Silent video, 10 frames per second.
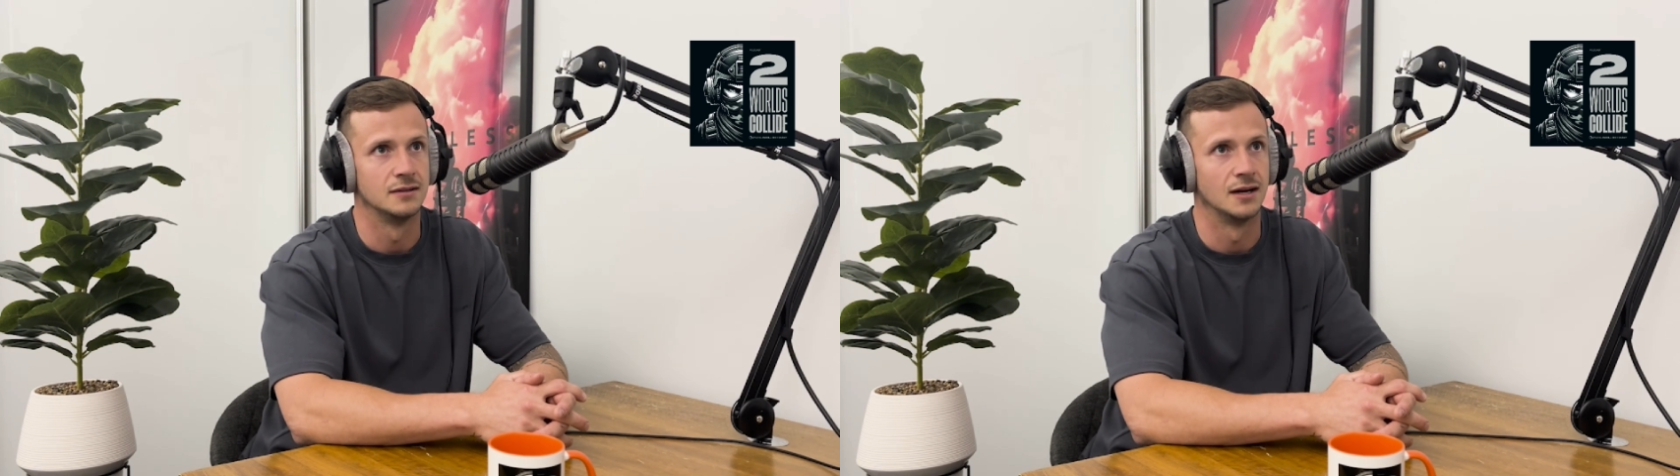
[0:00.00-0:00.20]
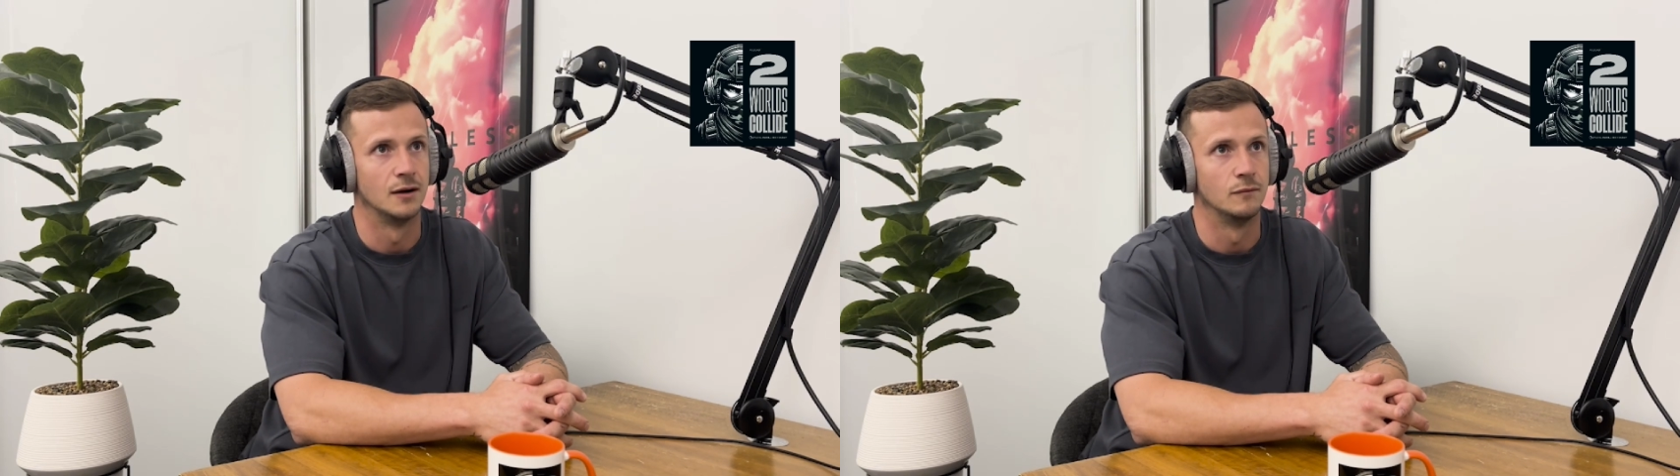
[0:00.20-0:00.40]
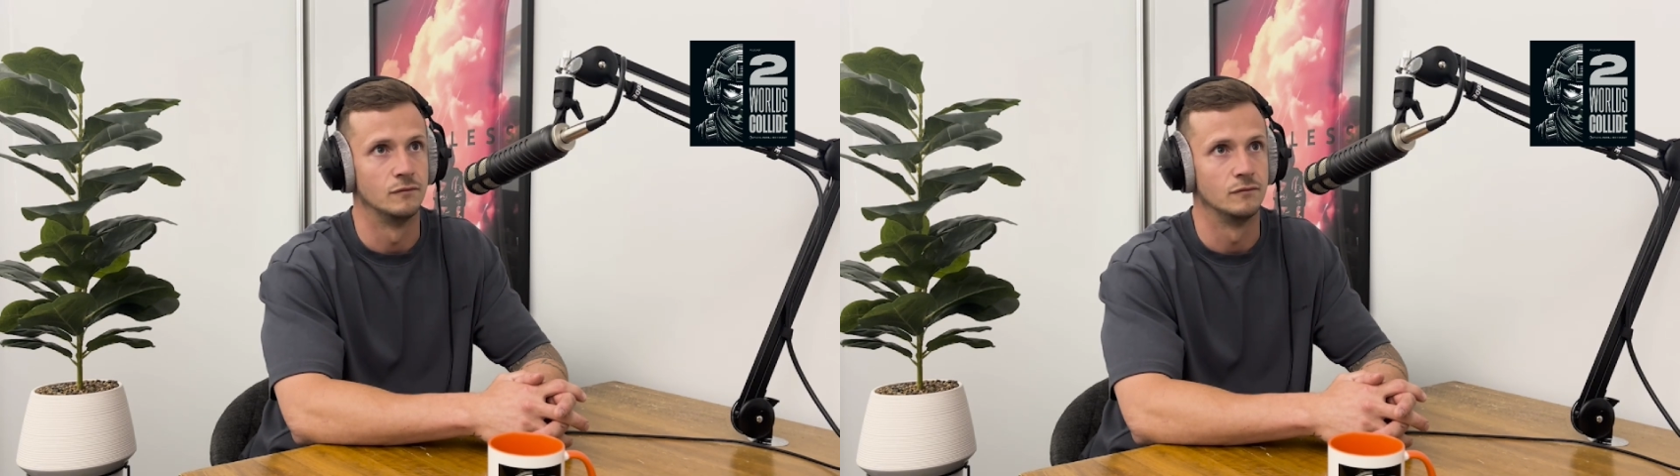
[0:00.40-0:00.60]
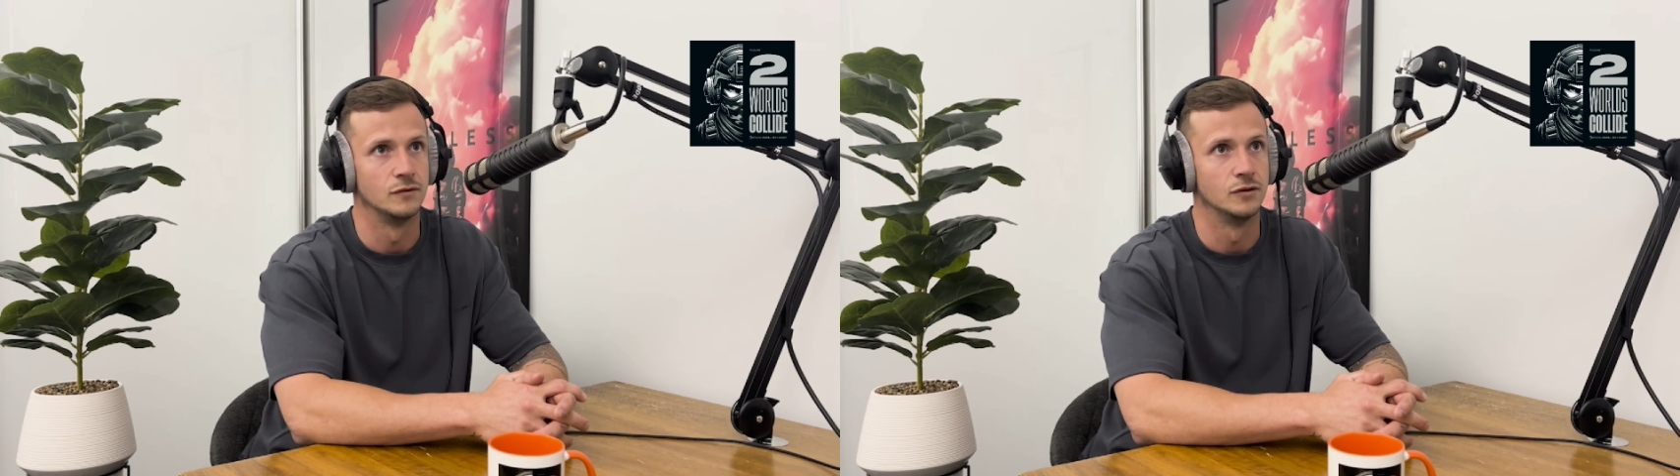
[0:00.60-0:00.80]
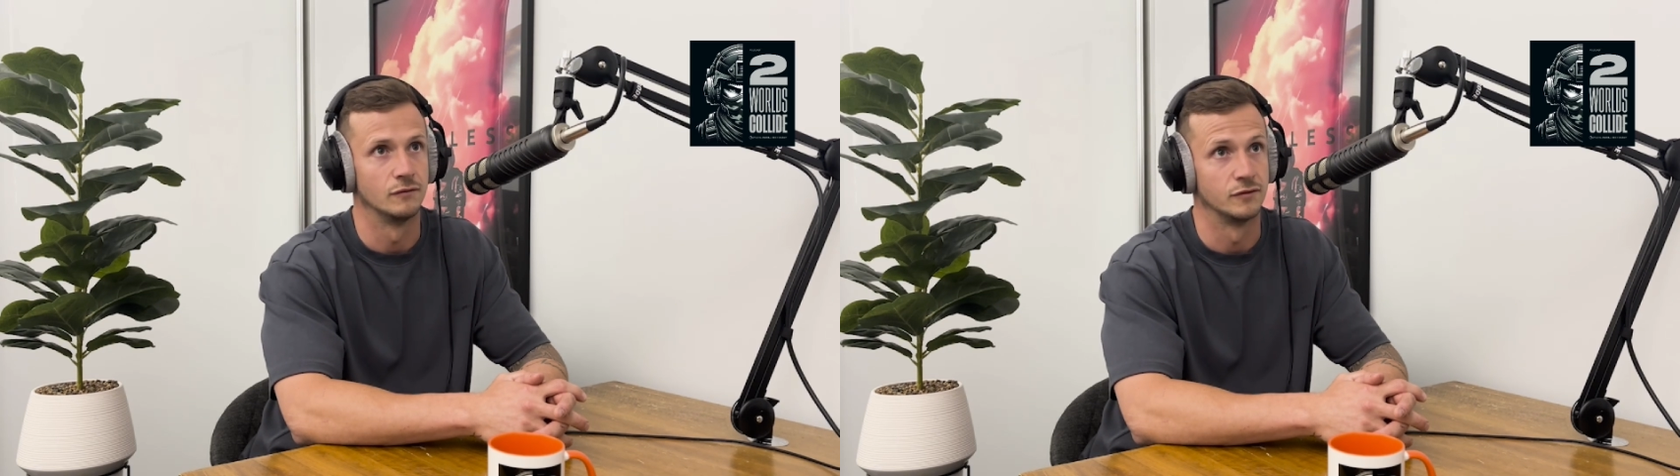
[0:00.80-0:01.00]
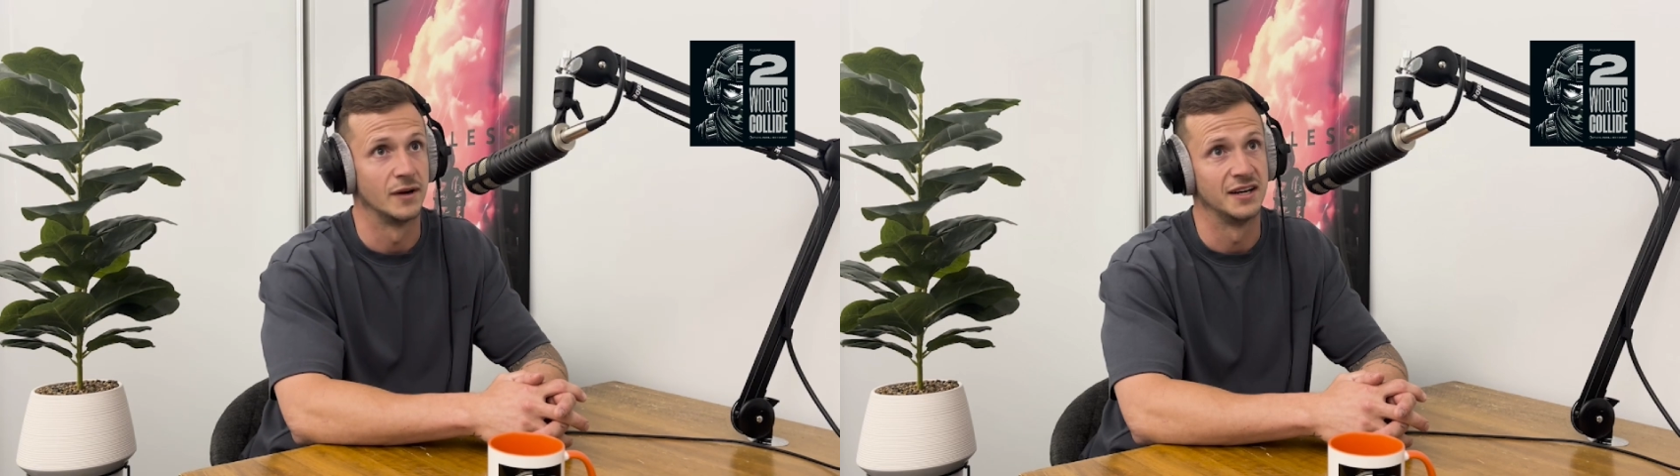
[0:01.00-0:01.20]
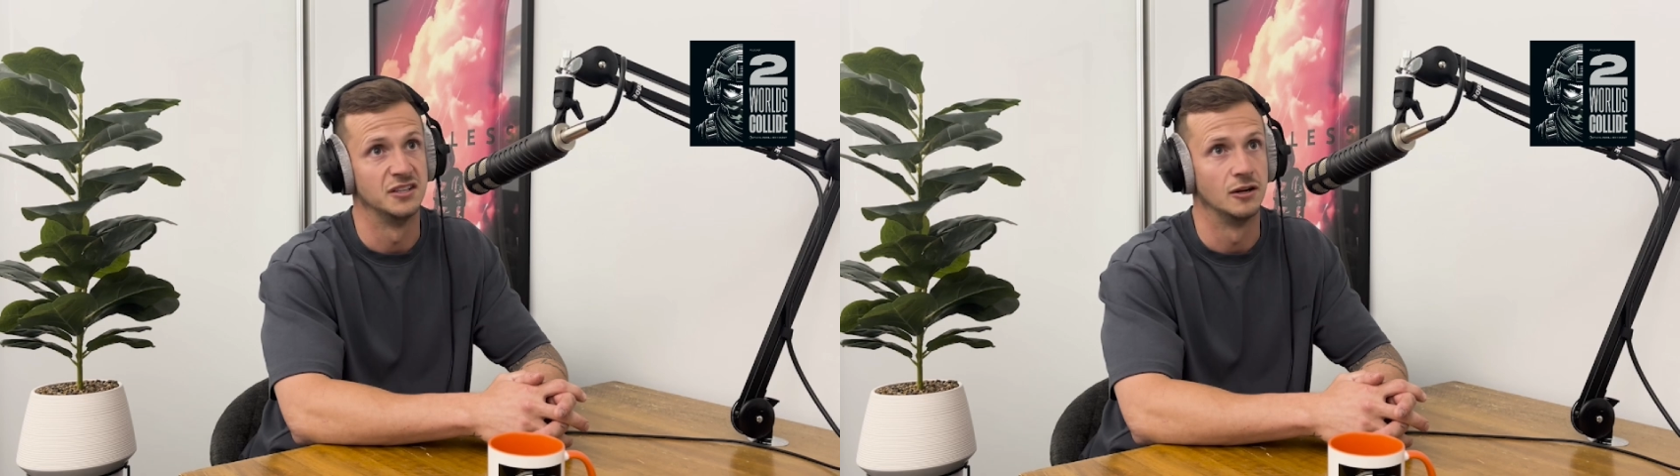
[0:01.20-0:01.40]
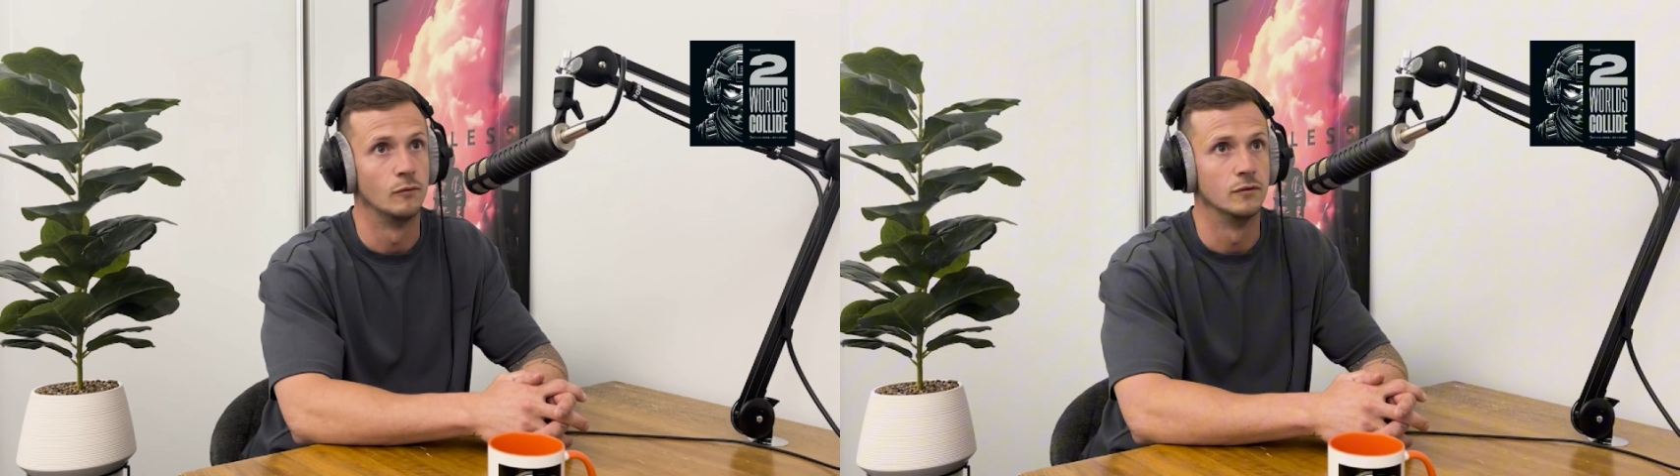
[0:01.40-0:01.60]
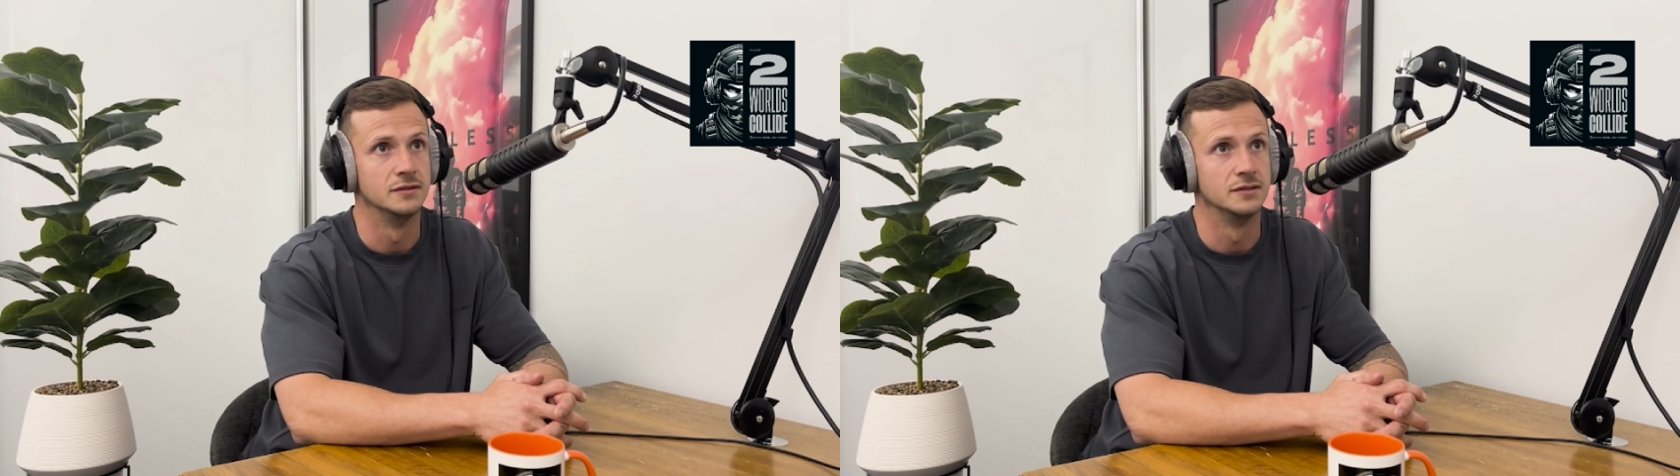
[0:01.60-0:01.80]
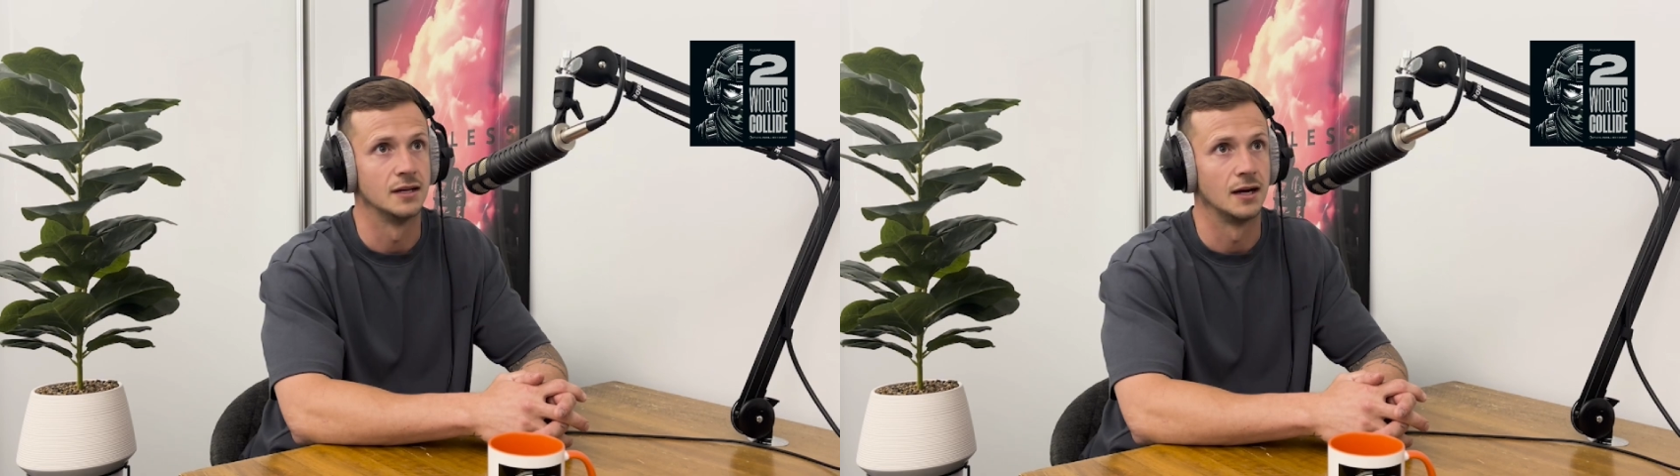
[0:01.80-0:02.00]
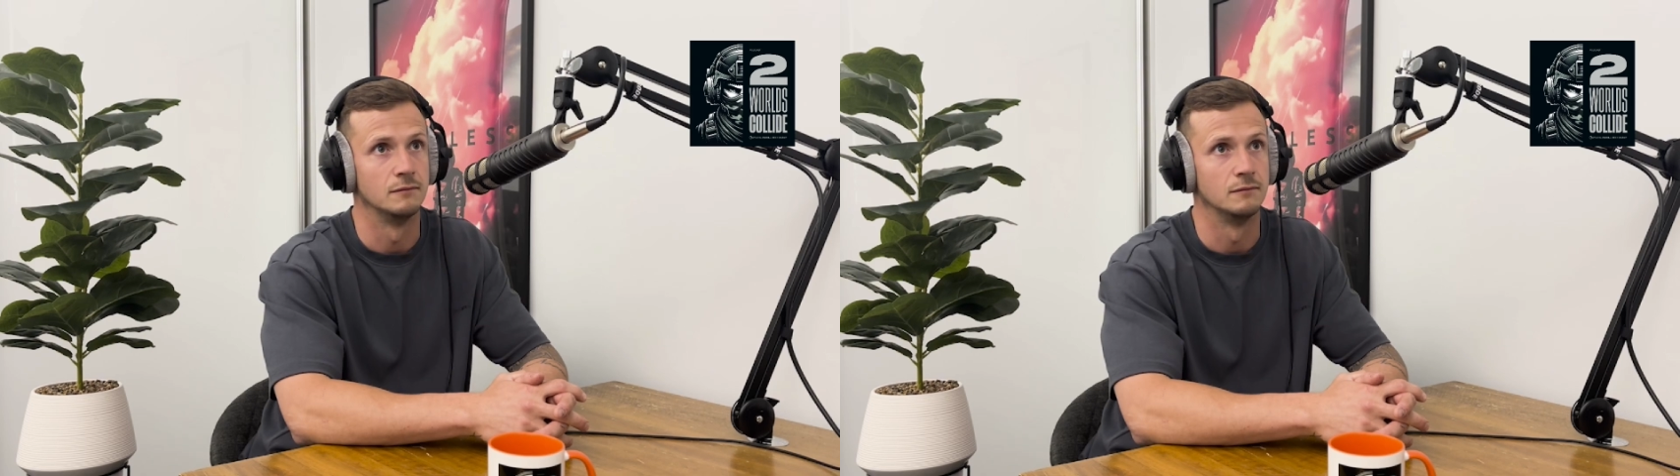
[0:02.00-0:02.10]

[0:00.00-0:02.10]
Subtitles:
from 18 onwards